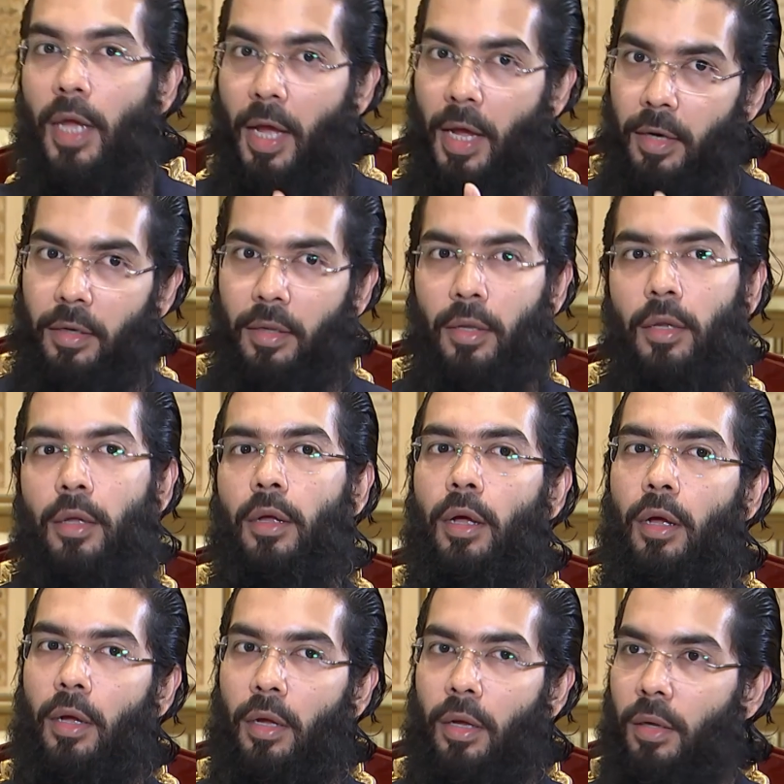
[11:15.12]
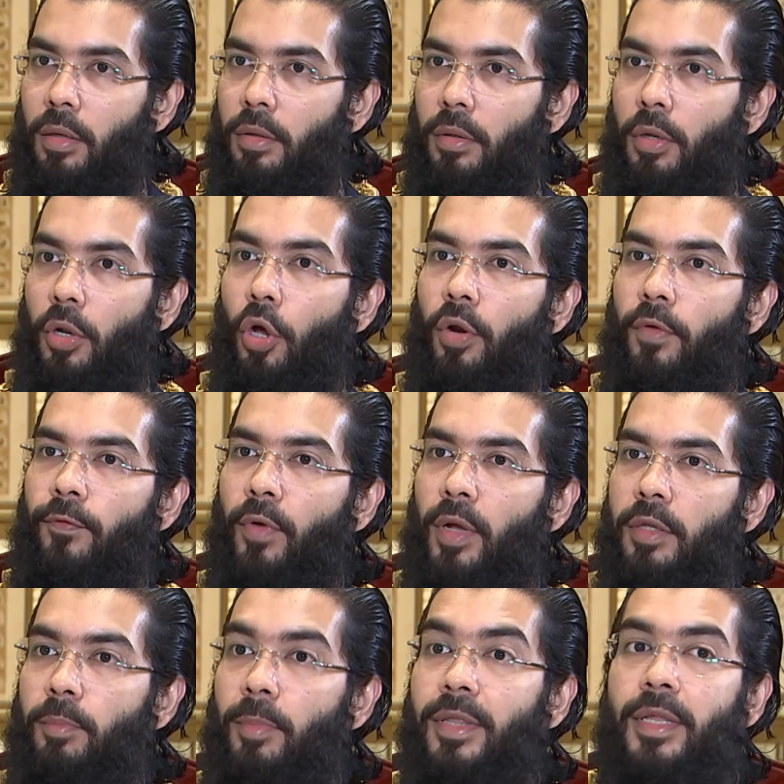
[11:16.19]
had a lot of
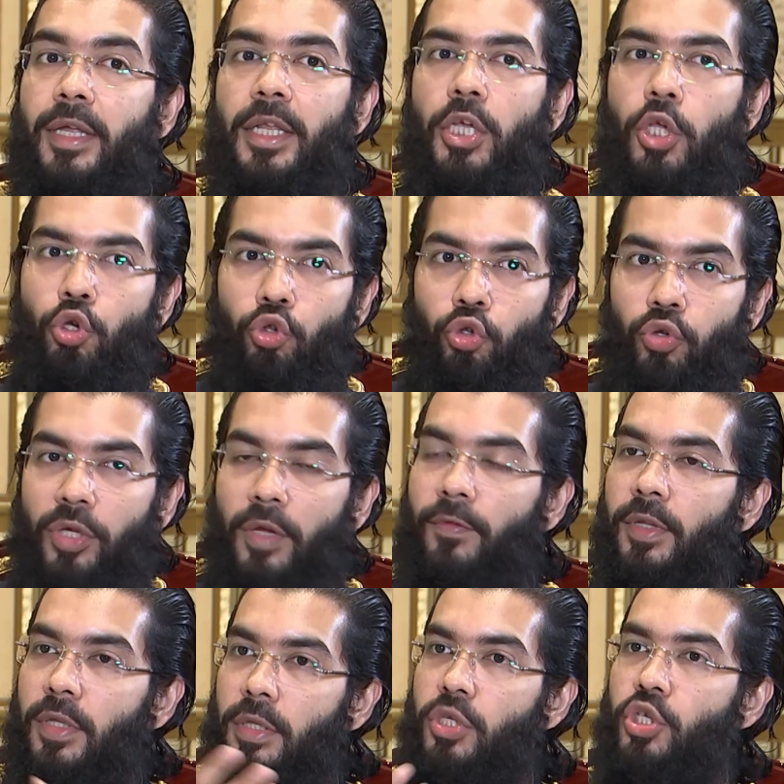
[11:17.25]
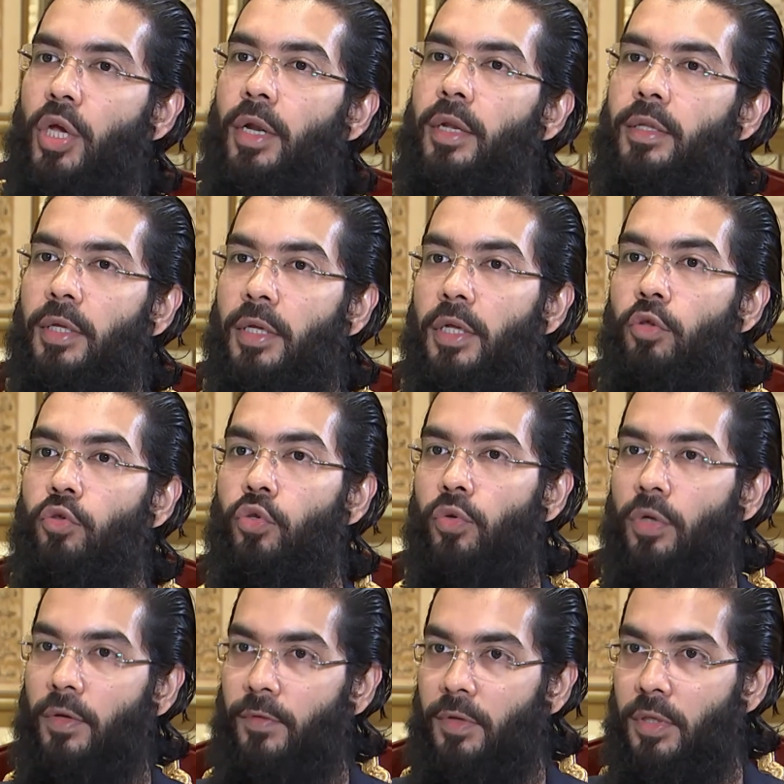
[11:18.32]
wealth, but then he used to give it in charity. He used to
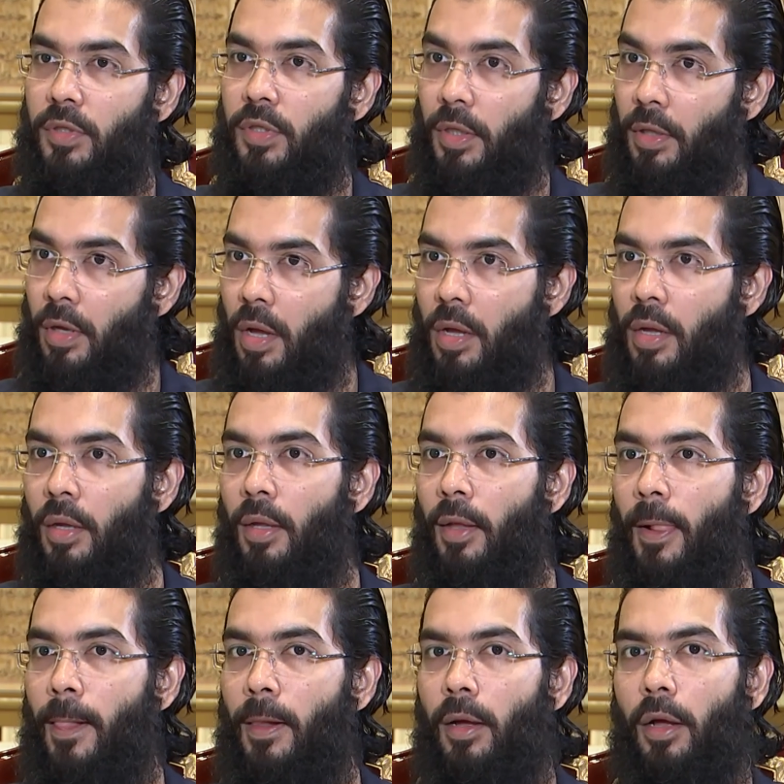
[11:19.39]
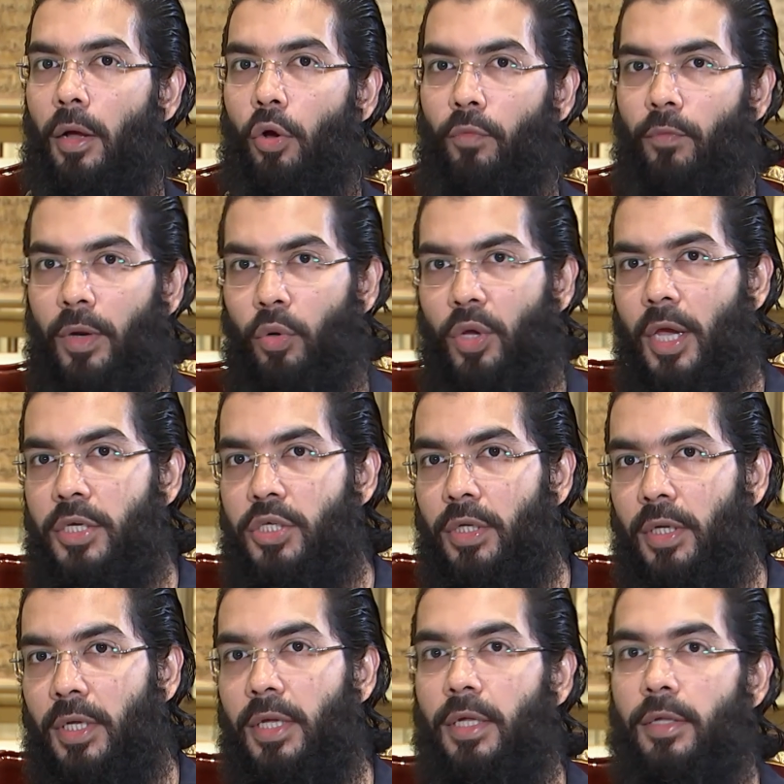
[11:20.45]
give it in sadaqah. On one occasion,
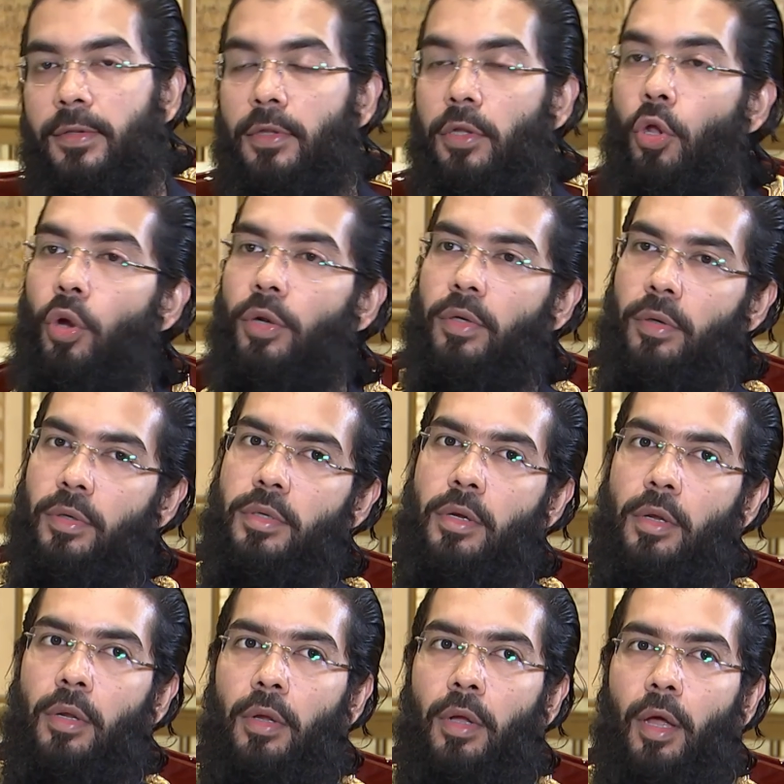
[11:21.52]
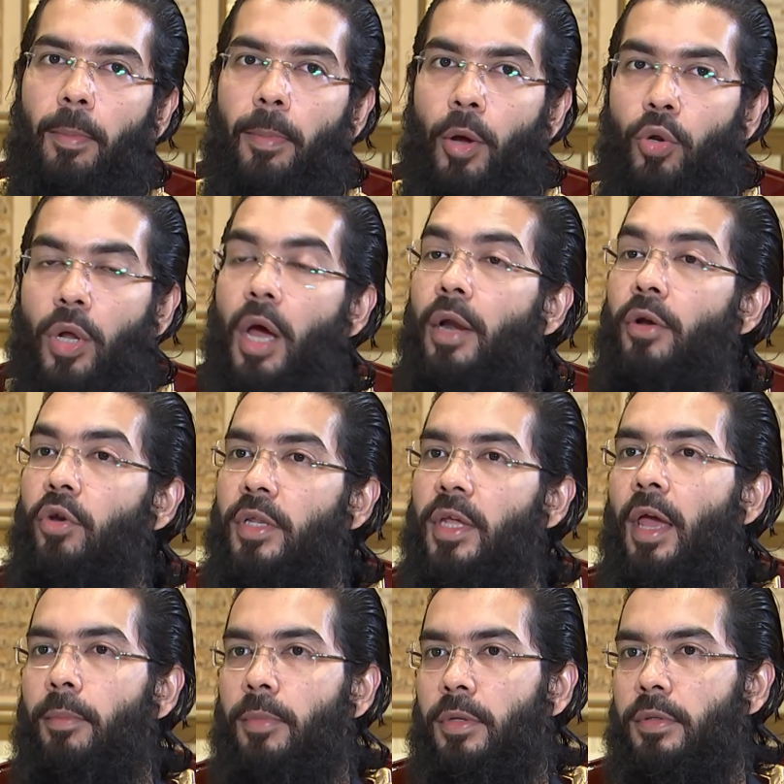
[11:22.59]
he slaughtered about 100
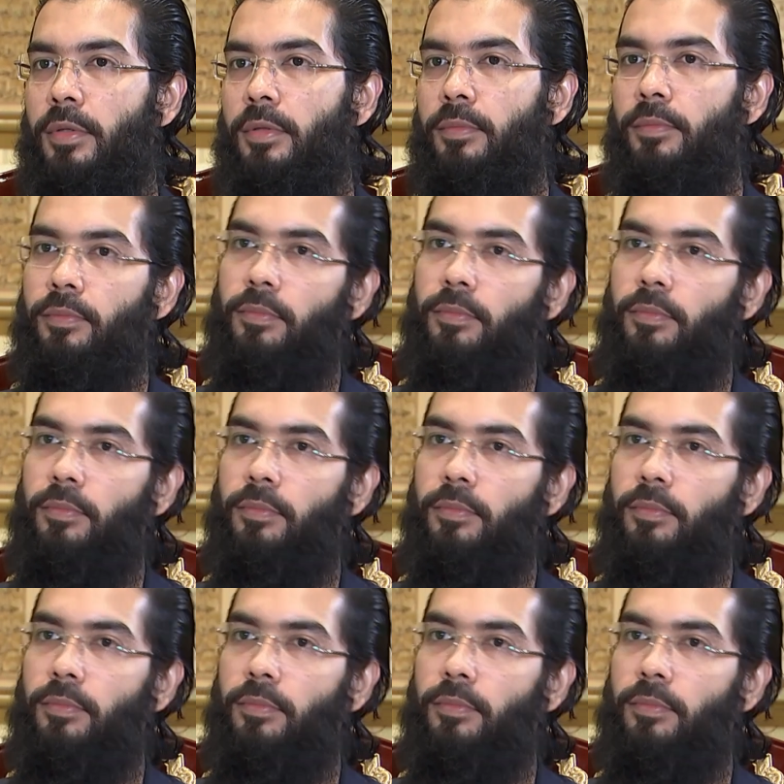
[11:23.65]
camels,